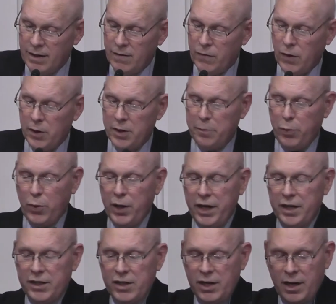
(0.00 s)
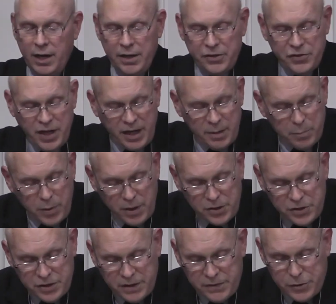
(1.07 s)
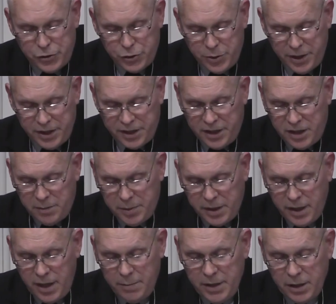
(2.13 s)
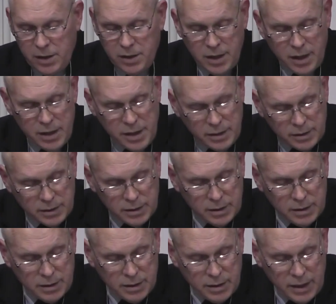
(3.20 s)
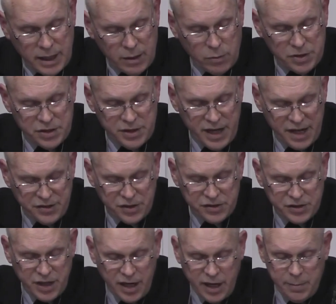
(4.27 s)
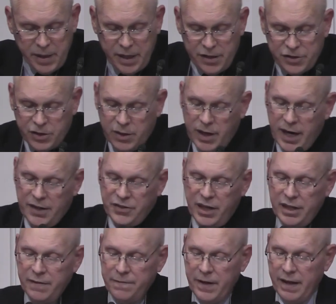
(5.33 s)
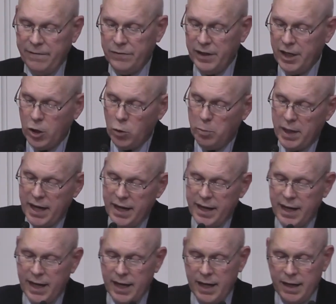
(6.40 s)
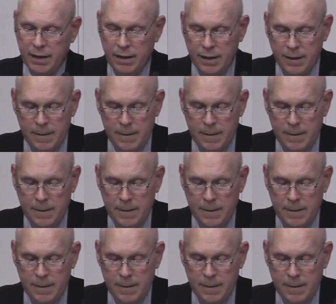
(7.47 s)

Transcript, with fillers: for the pre incarnate second person of the Trinity to become incarnate, it was necessary because Christ had to faithfully obey God,